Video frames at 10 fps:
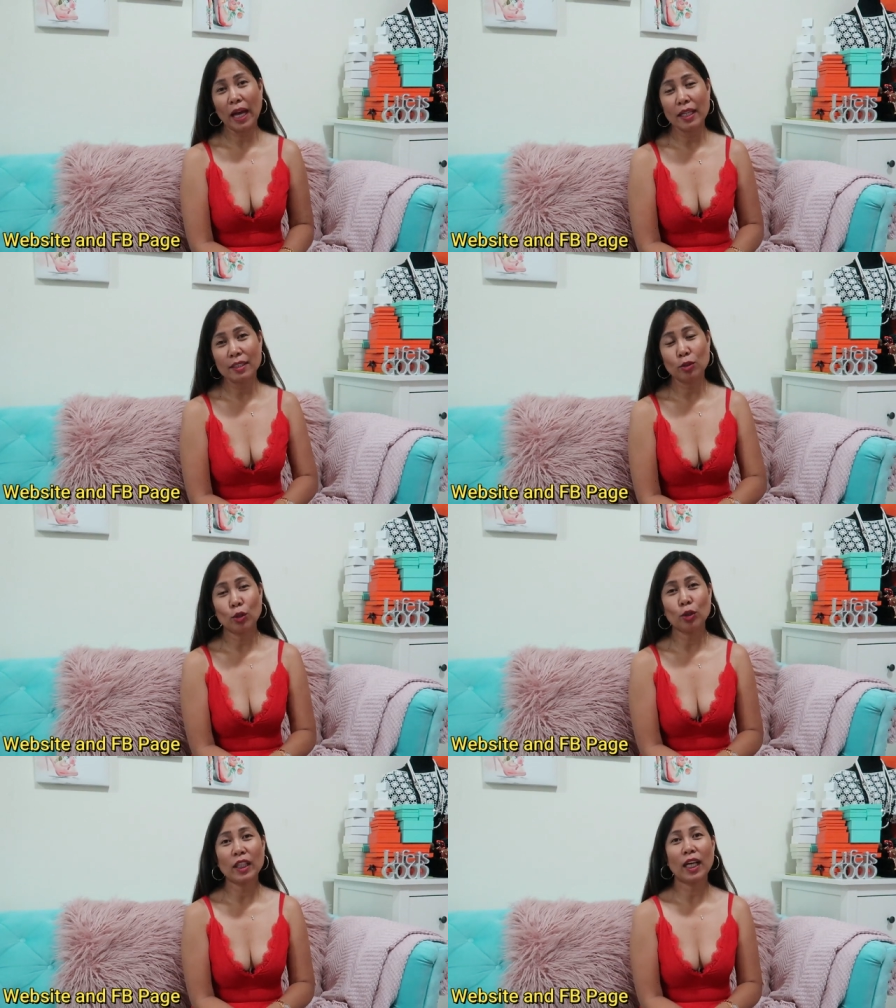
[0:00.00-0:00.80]
I
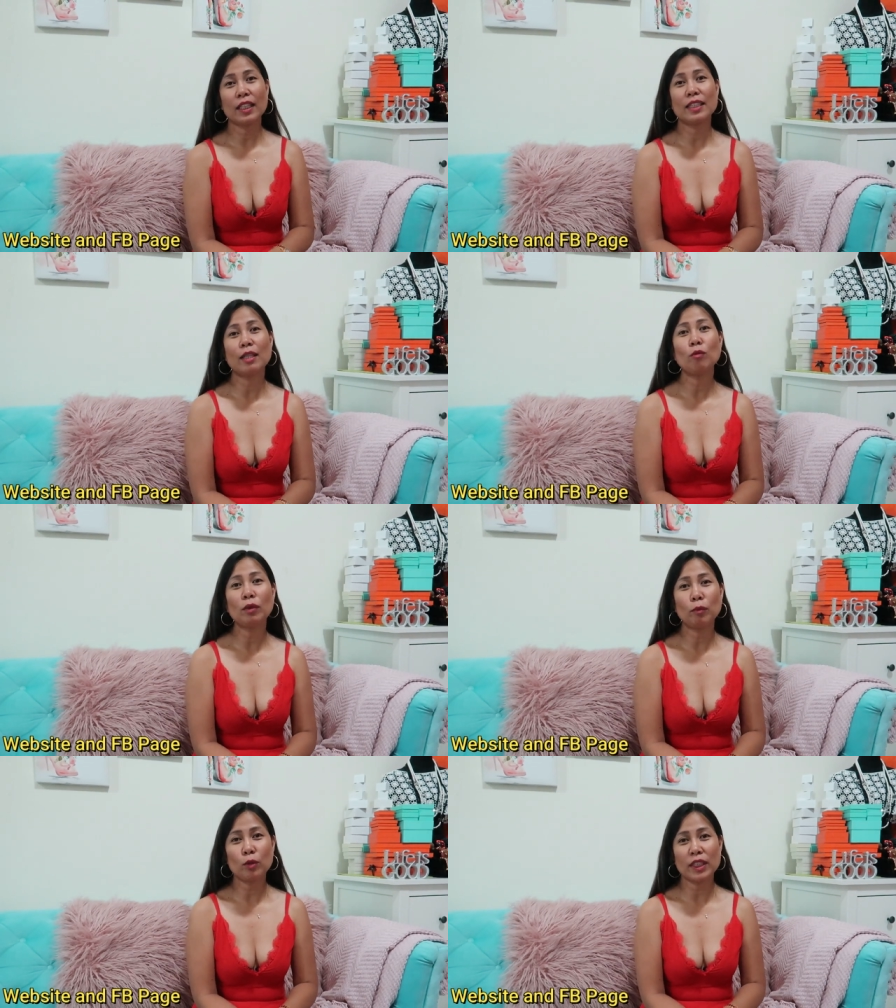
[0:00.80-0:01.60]
saw that
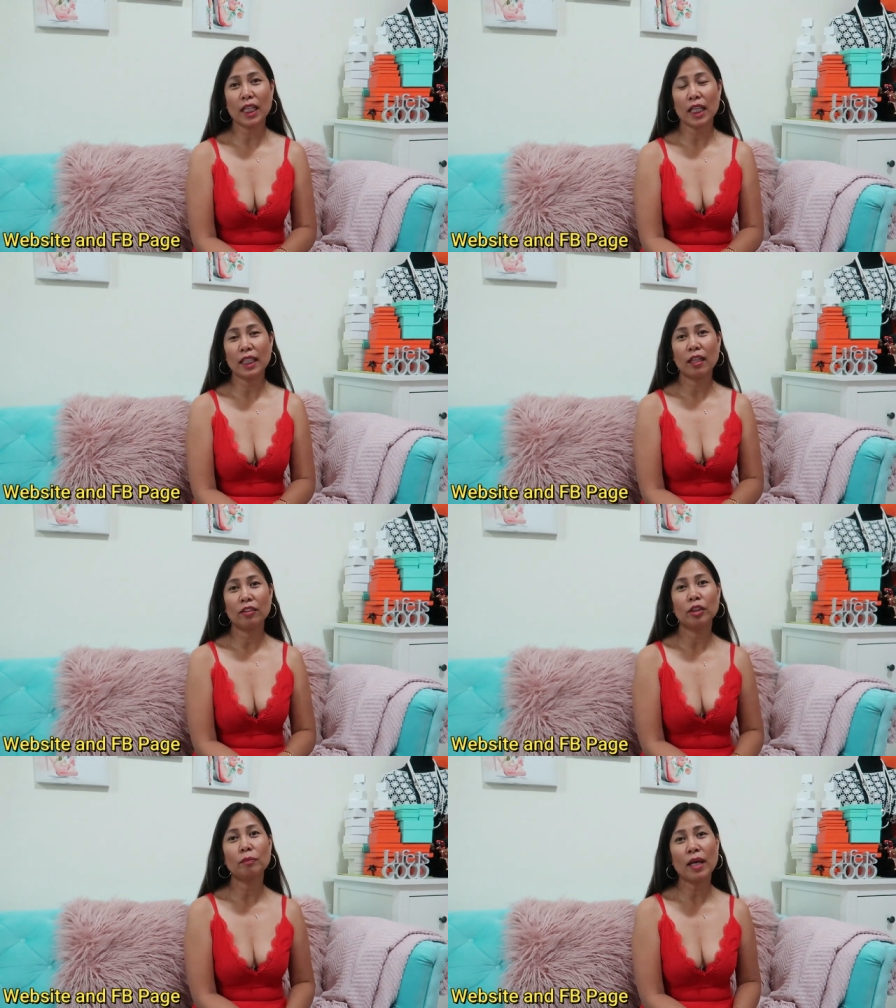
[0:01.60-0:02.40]
someone posted
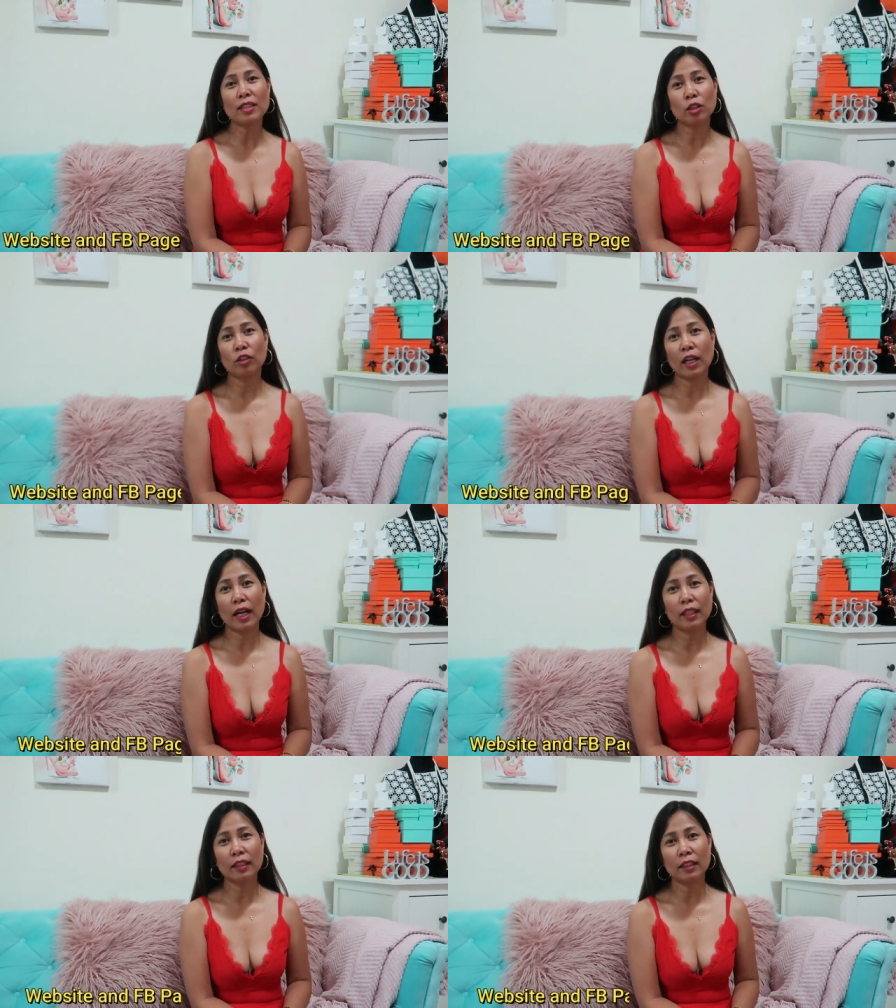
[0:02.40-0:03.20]
an Hermes
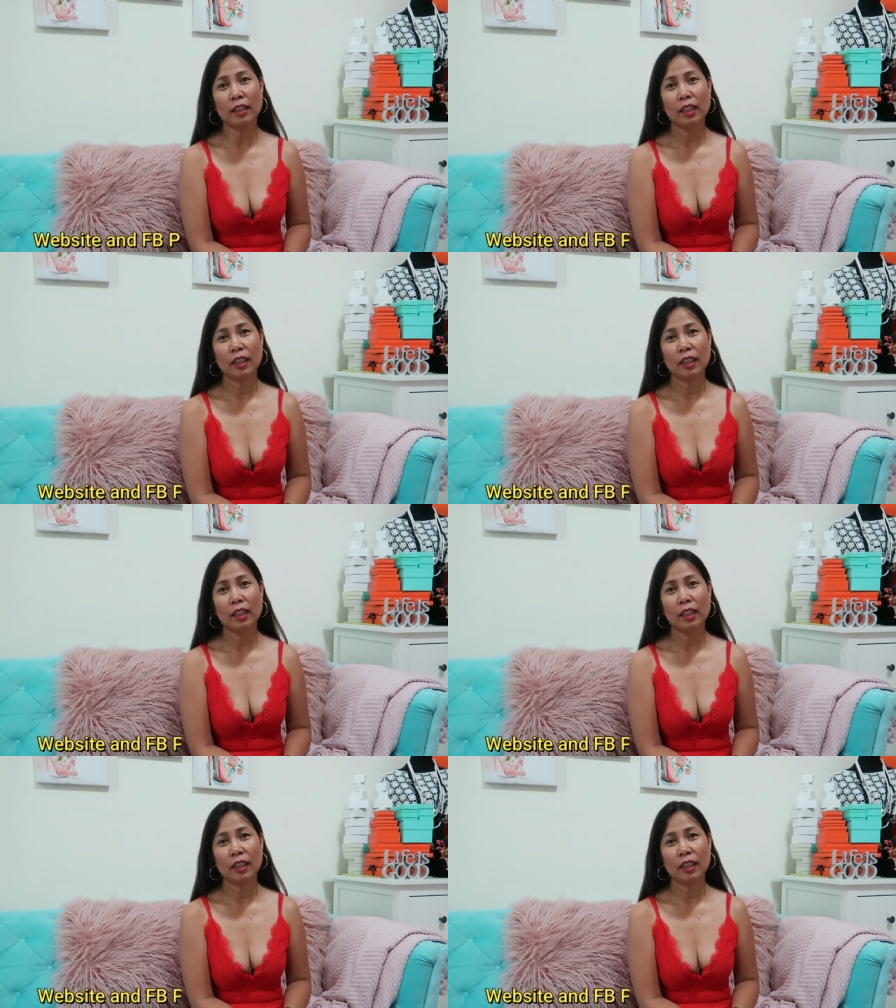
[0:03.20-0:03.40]
Oran